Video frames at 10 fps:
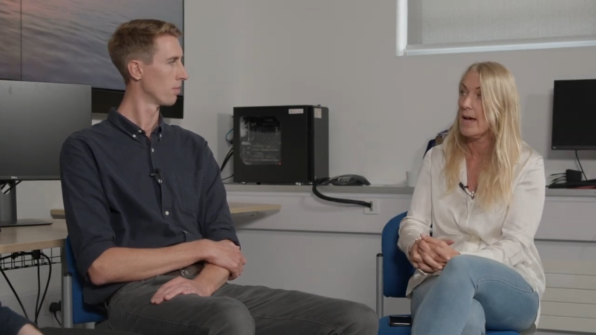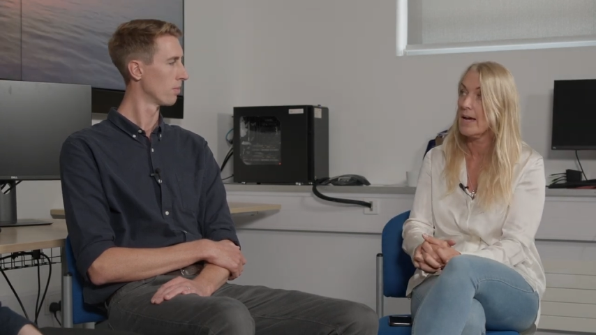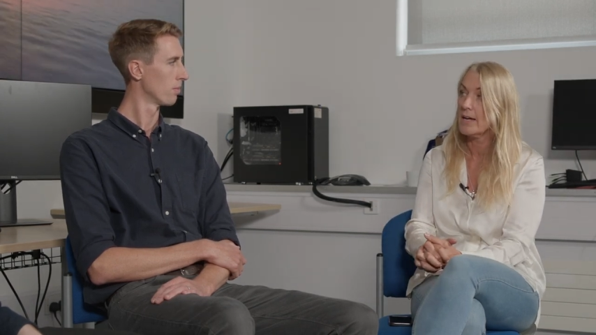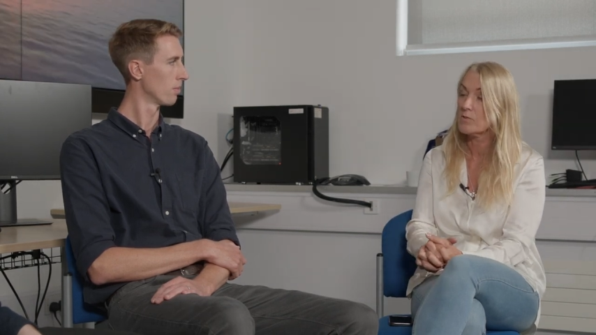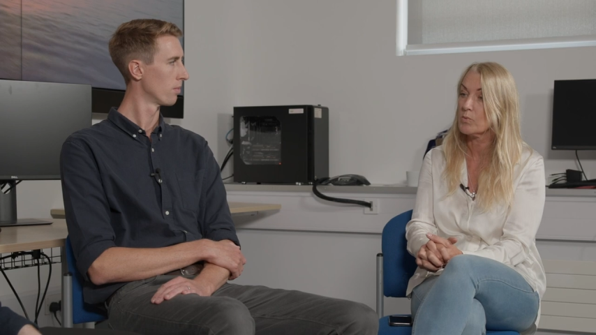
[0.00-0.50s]

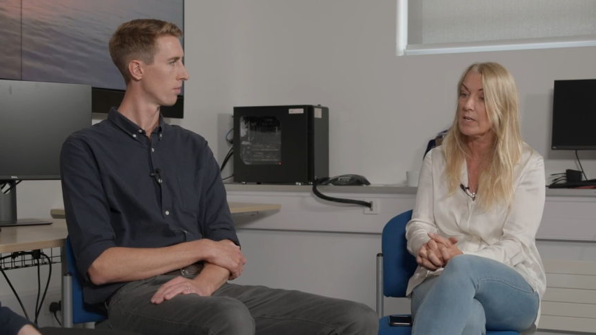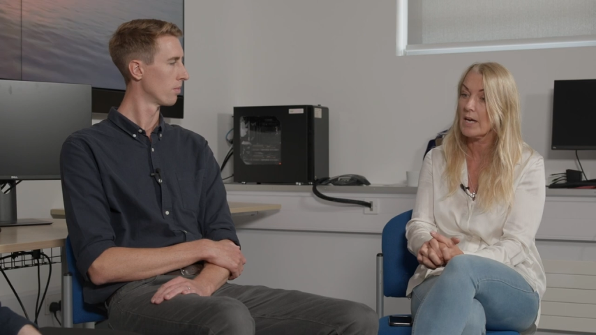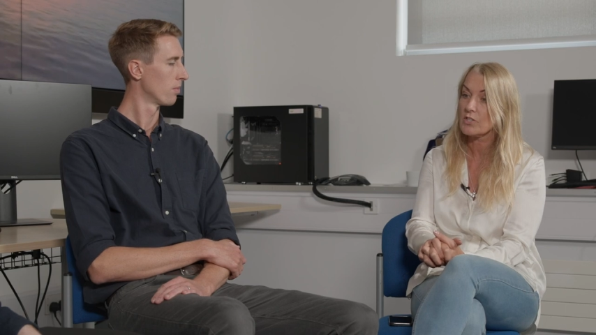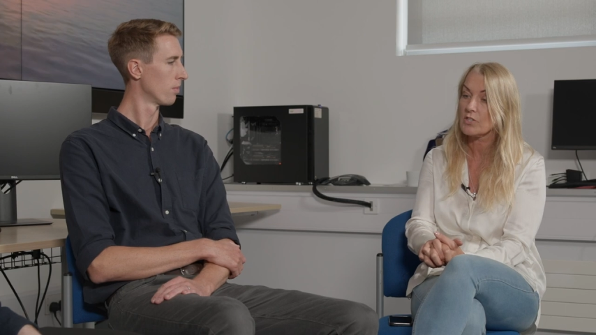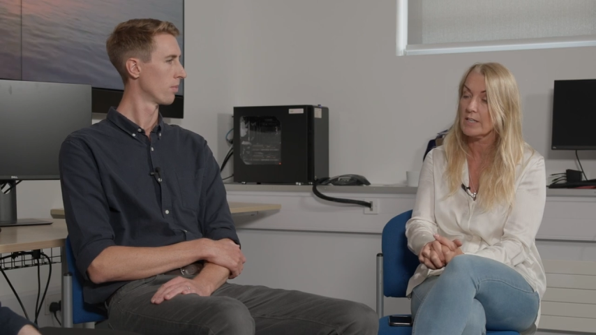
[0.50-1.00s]
Speaker 1: and we
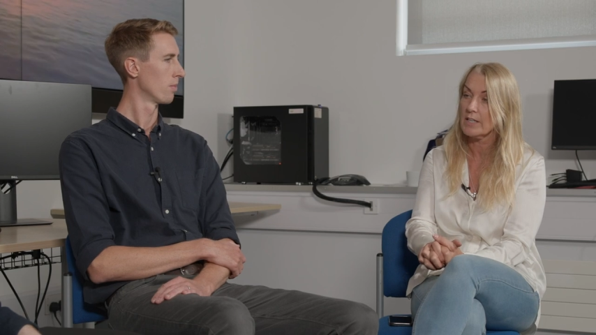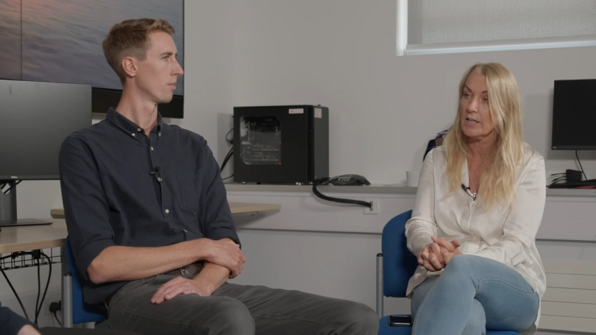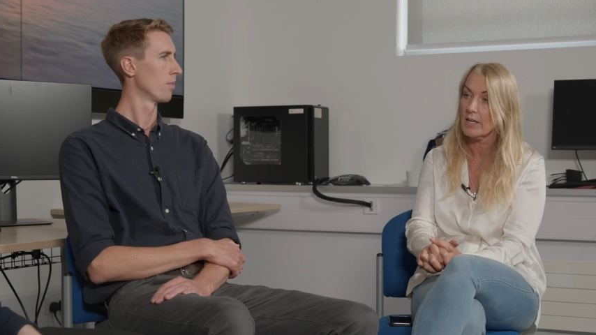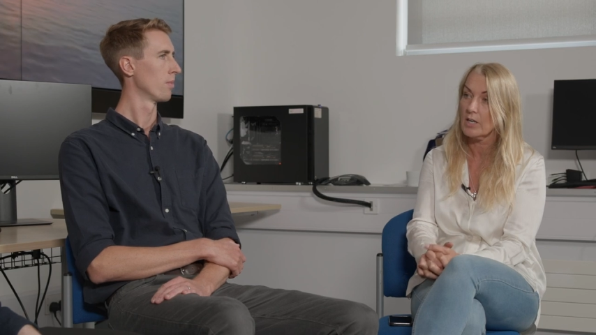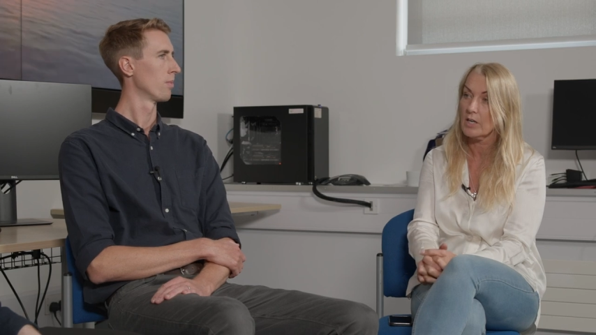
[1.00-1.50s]

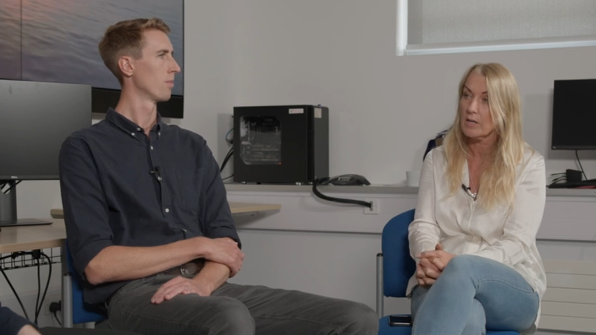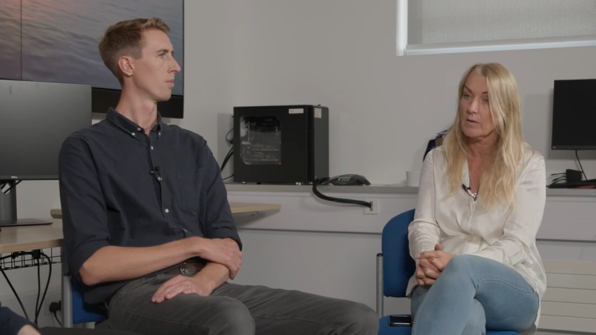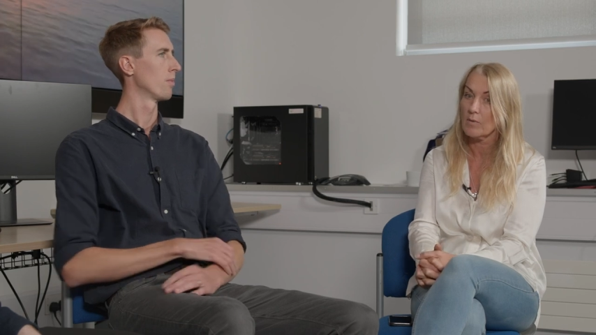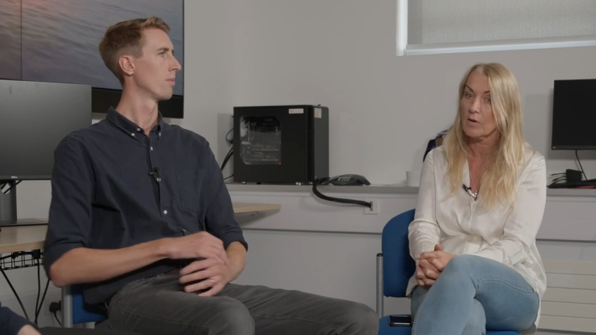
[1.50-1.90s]
actually um,